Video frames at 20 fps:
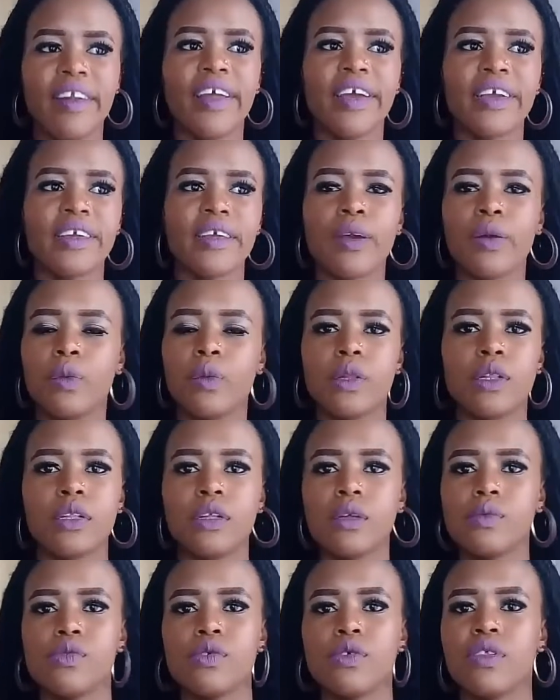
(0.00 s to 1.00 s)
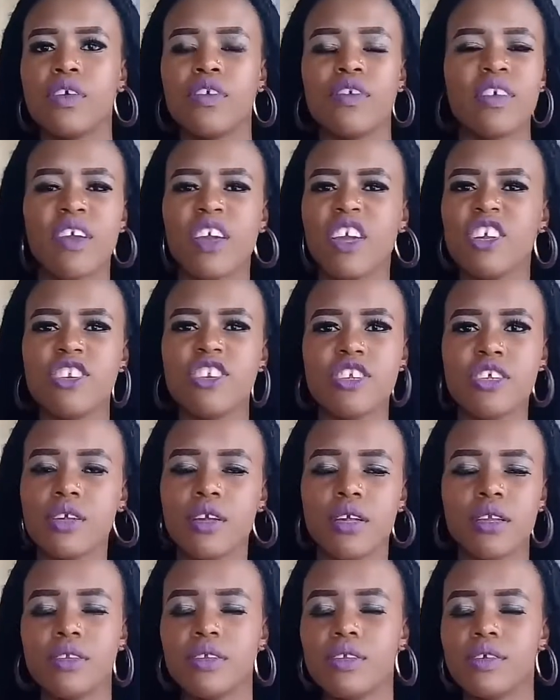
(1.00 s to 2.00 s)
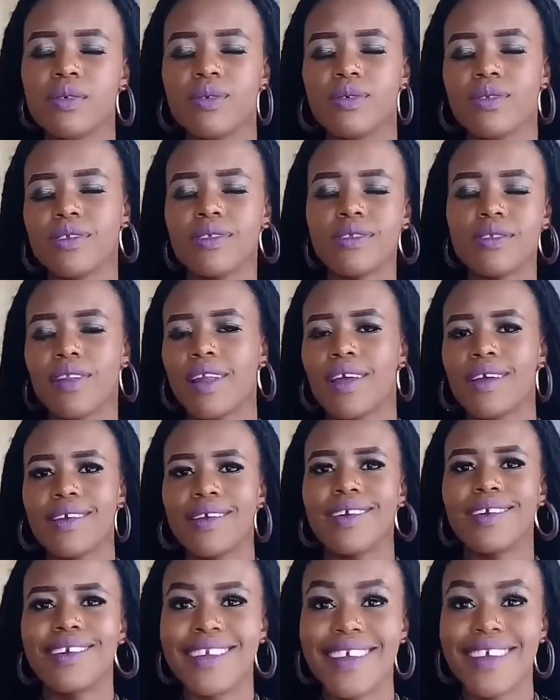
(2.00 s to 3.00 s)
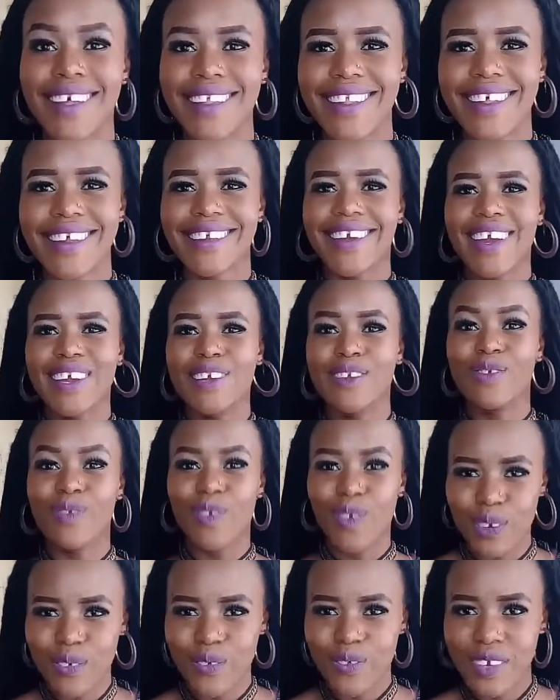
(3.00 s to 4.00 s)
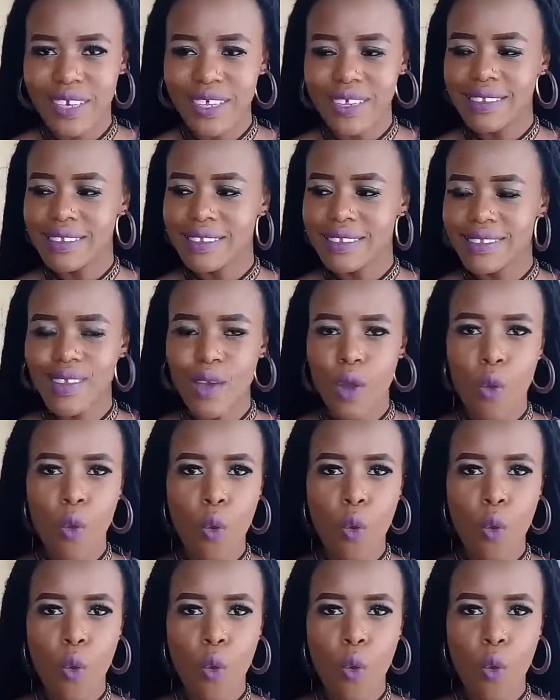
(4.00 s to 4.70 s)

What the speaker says: Like, yeah, welcome to the KTN News. Like, yeah, that kind of confidence.